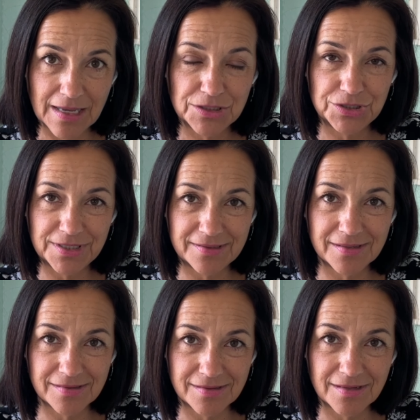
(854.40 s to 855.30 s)

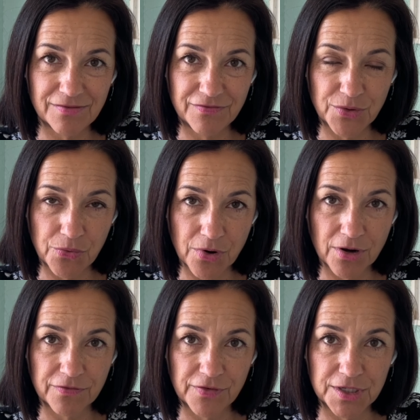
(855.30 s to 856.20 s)
Jesus did the
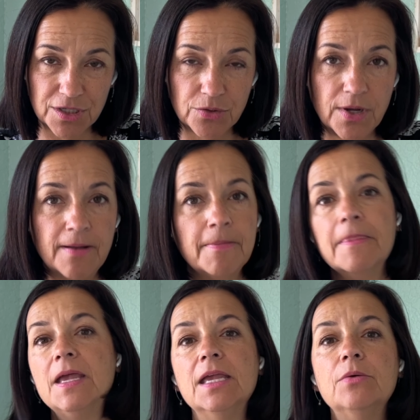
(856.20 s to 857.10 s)
work for you.
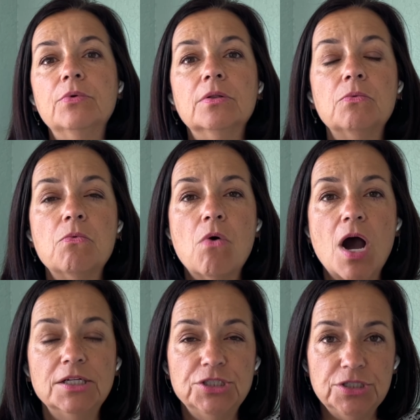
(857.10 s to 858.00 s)
He will
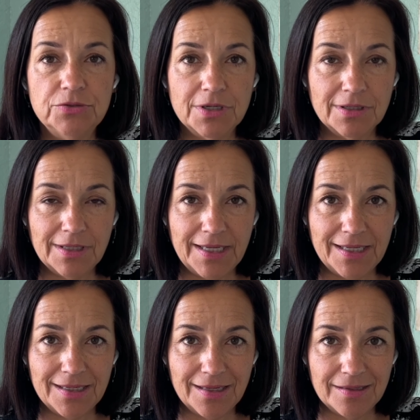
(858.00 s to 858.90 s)
wash you
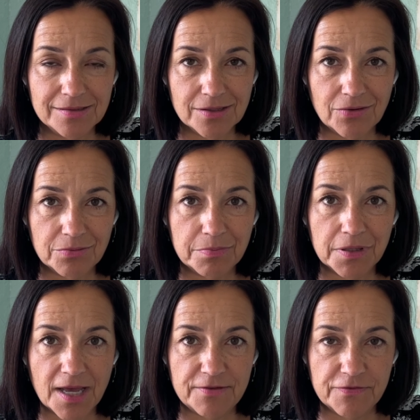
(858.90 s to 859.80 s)
clean in His own
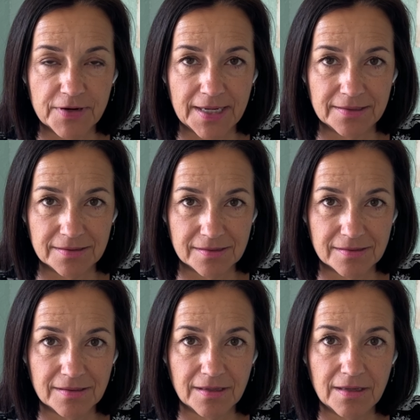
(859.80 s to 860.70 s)
blood,
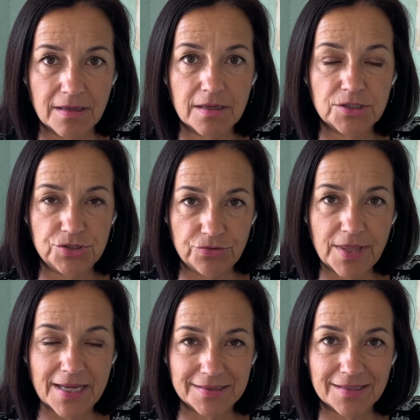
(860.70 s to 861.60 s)
friends. Do
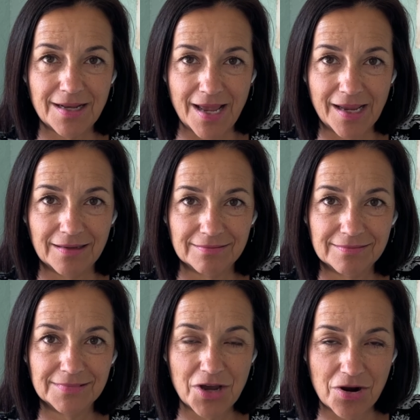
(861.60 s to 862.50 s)
that today,
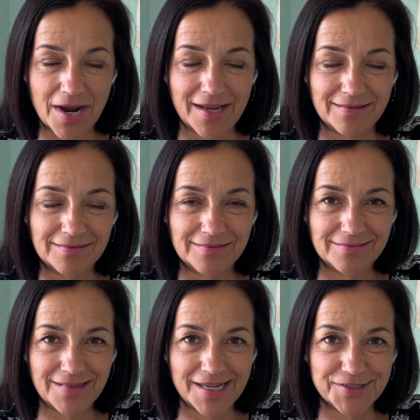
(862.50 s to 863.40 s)
all right?
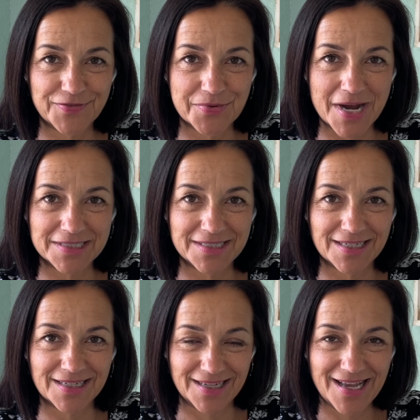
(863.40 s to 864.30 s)
Thanks for
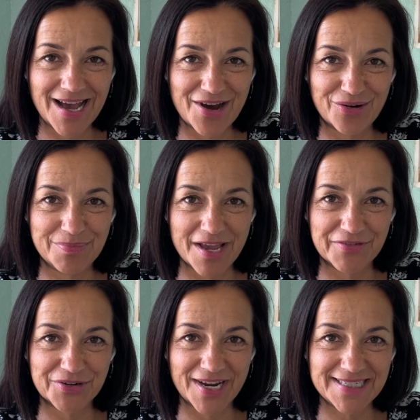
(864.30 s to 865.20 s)
watching. I hope you have
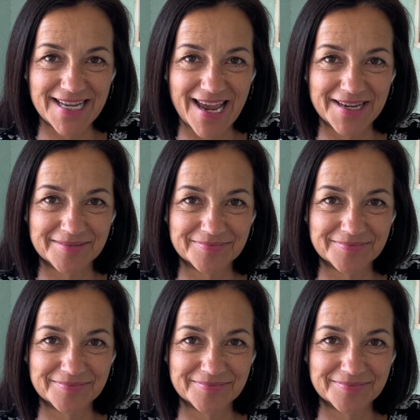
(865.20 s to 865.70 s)
a great day.